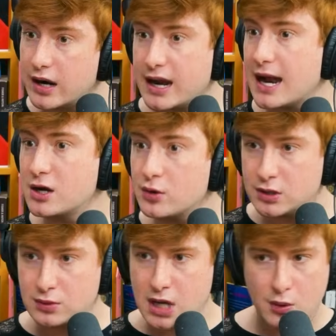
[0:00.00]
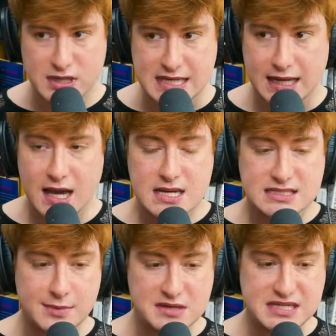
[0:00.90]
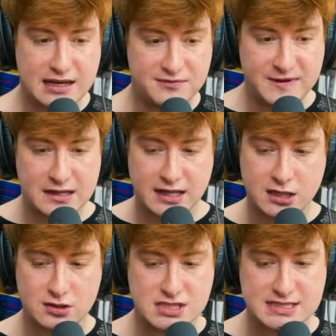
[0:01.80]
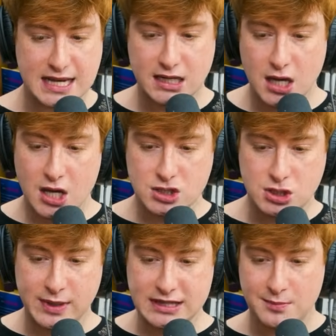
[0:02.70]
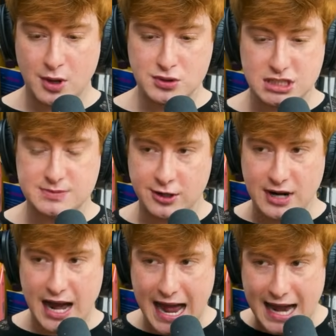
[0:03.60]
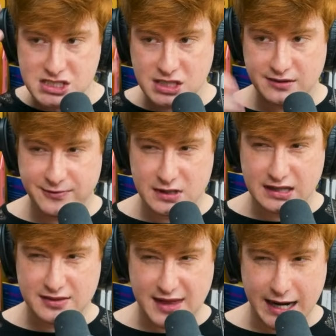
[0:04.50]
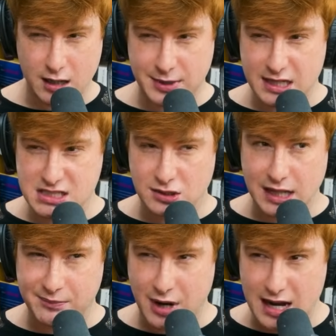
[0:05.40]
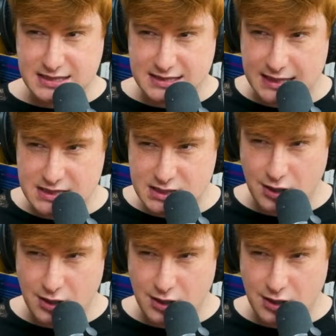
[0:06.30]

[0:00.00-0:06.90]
I know it's like sometimes it can feel like you're just like doing the motions, but you're not actually fully there because you're like processing so